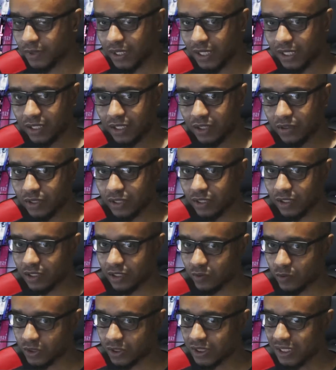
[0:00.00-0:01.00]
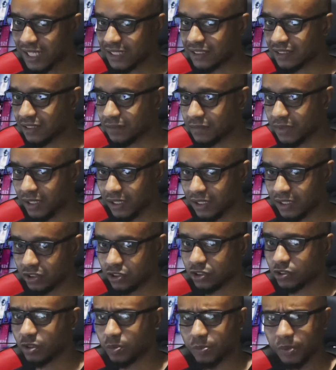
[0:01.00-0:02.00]
and be like, hey, okay, what you're asking me is,
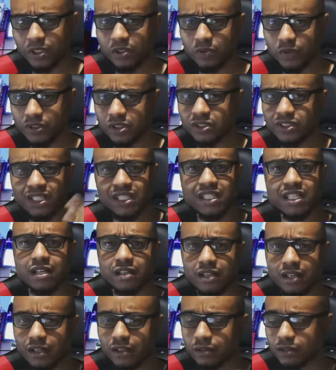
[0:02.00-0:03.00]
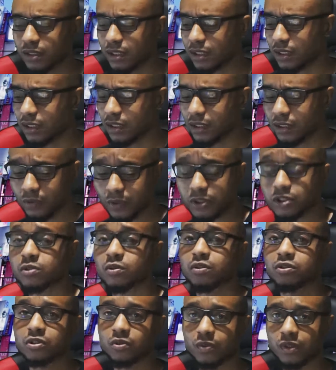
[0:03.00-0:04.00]
just repeat the questions, think out loud, which is
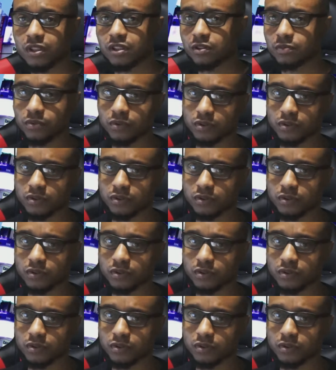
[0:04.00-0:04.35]
also what these